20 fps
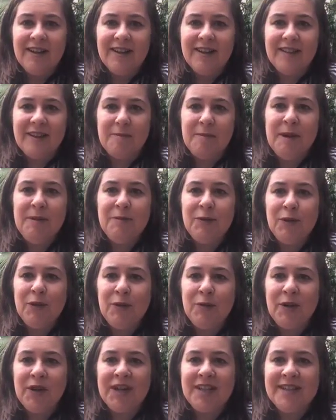that people who
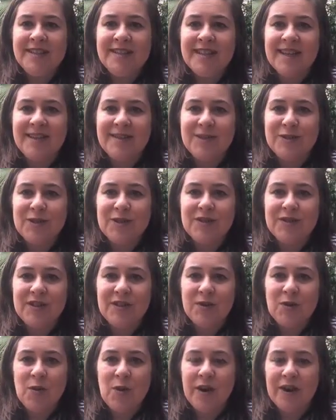work in sales
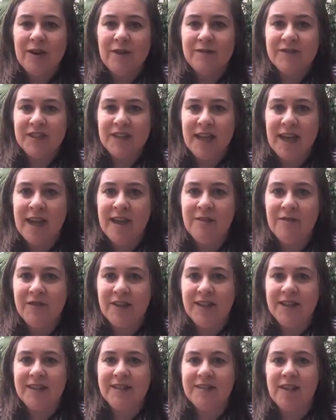quite often have
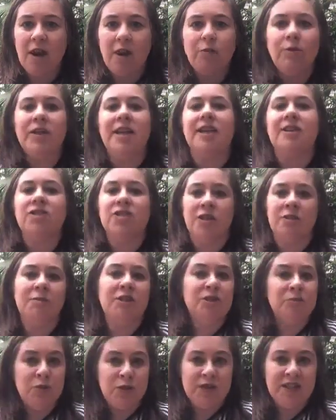is, I would get so
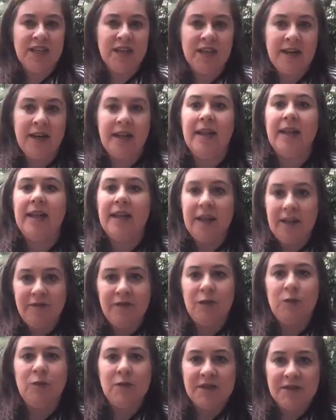much more done if
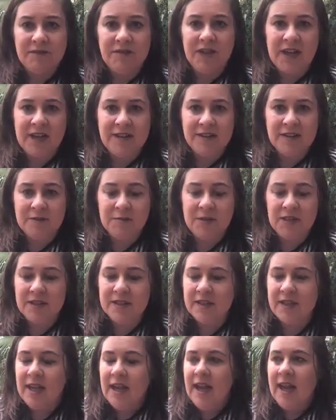it wasn't for
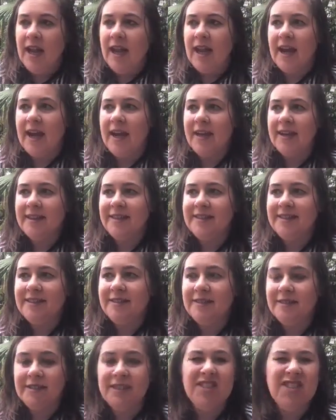customers.
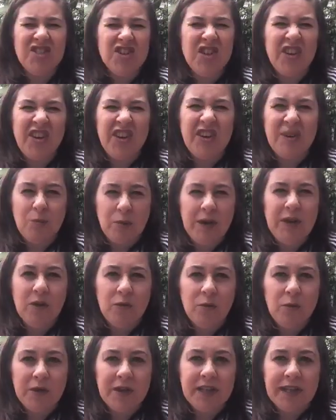And it's true, we all
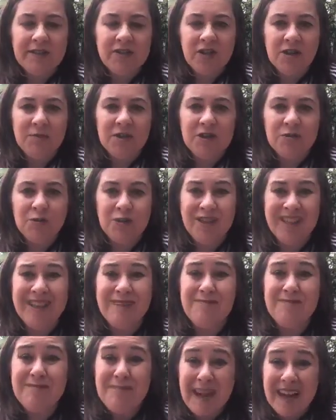would get so much more
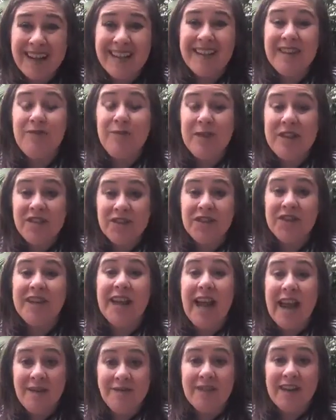done, but if we don't
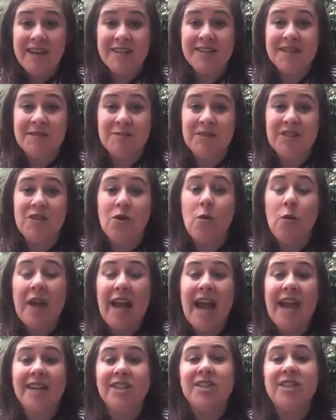have customers, we
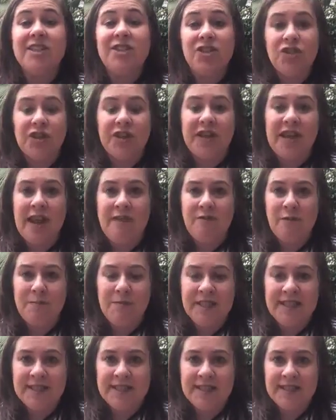actually don't have a
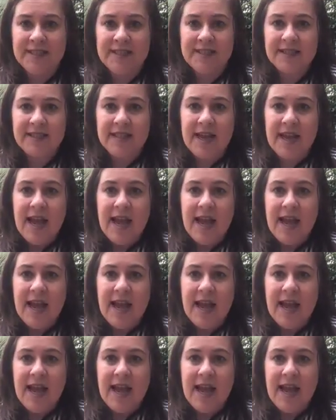business.